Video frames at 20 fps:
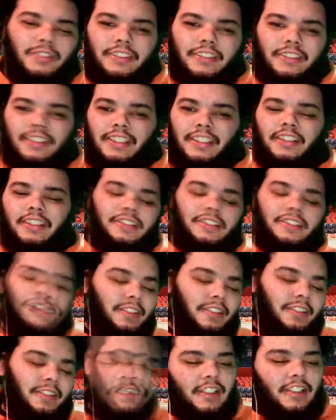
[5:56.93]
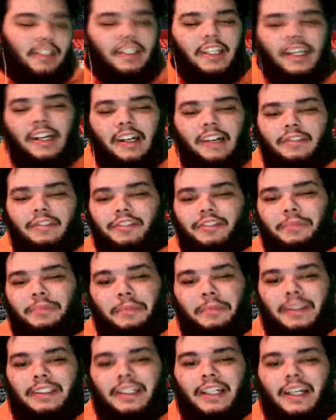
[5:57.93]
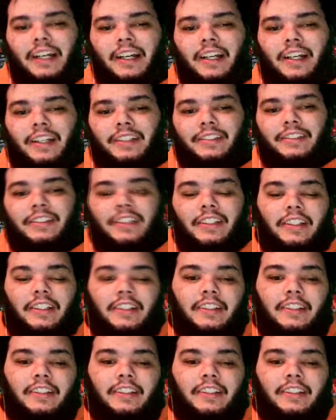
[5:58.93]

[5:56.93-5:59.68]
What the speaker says: of this season. Now I want to speak about the highs.